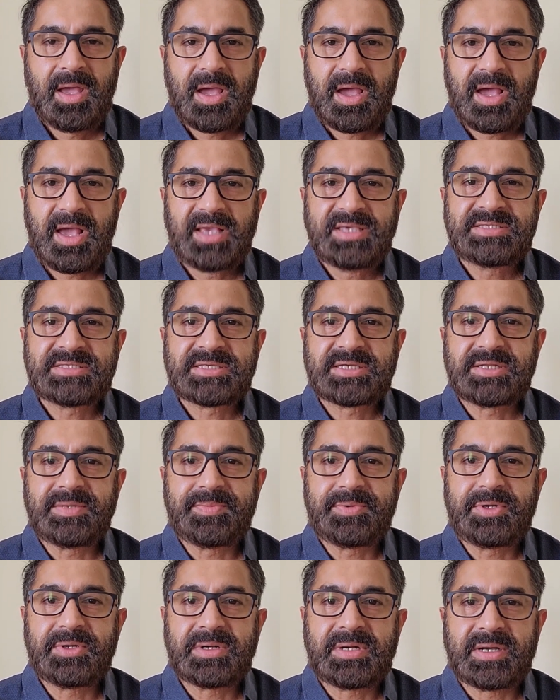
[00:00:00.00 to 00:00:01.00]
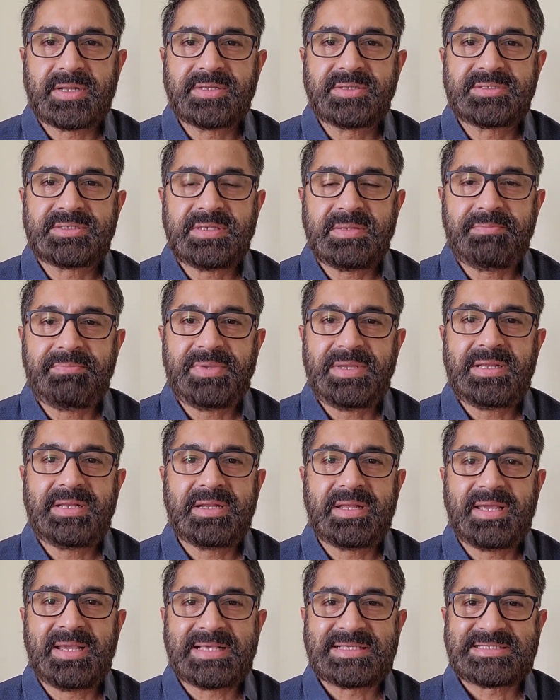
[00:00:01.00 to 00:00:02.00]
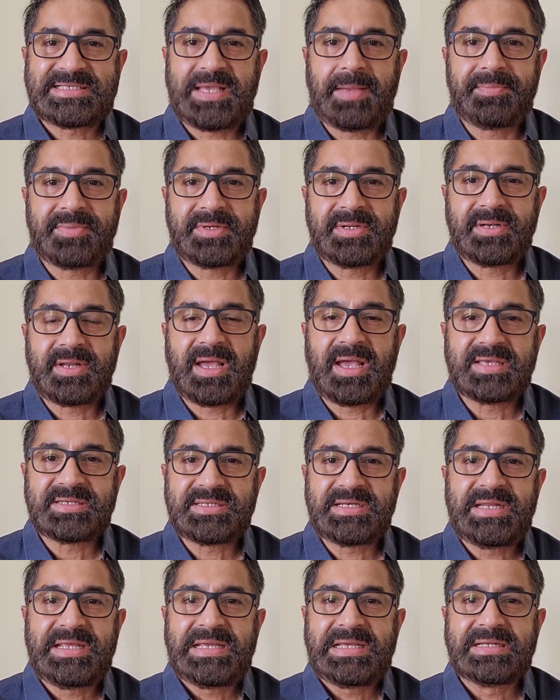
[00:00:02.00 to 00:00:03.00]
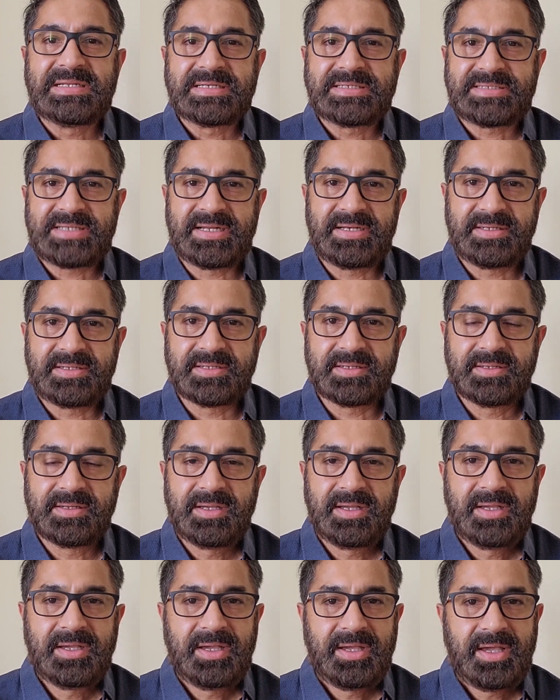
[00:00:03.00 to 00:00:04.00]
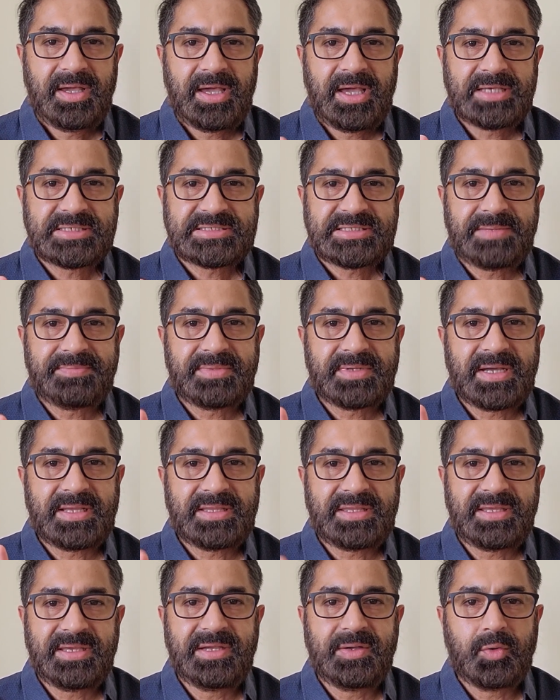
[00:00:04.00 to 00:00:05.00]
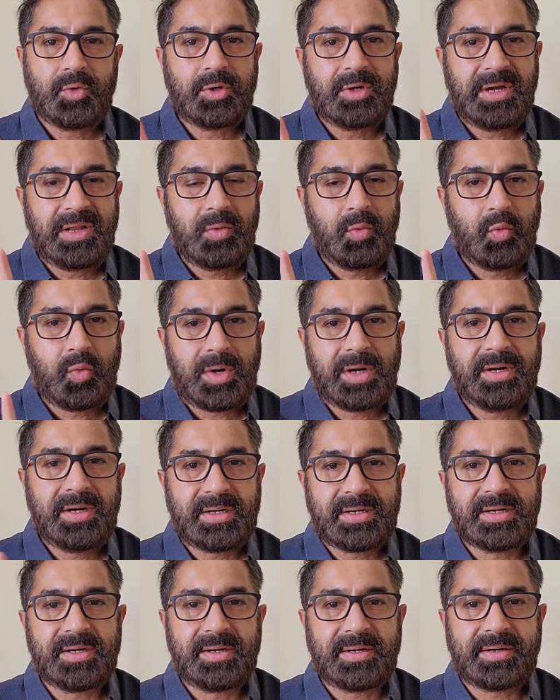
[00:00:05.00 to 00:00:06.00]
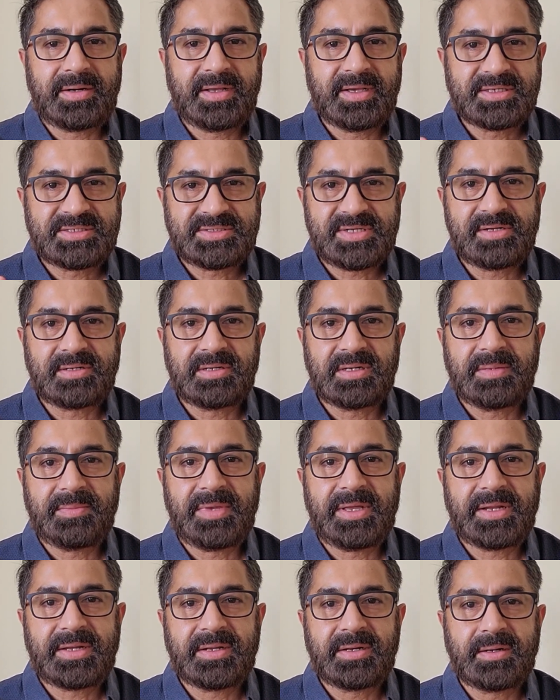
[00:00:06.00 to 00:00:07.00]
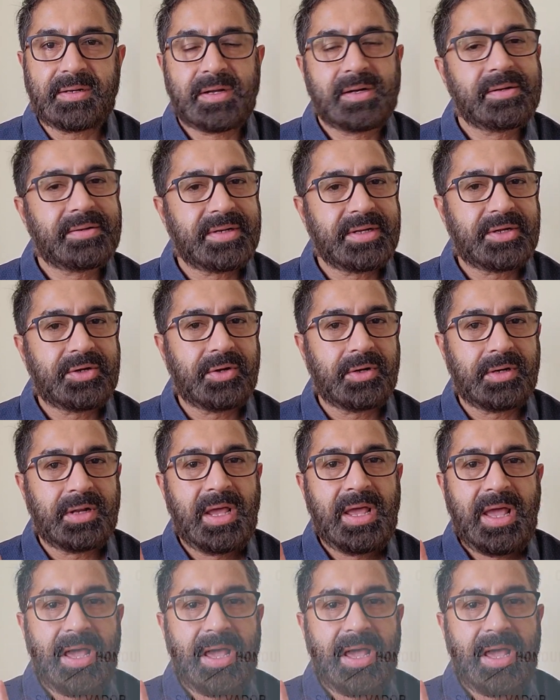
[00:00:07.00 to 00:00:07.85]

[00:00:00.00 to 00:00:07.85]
Has cryptocurrency been accepted as legal tender? Except, I think, only one country, a Central American country called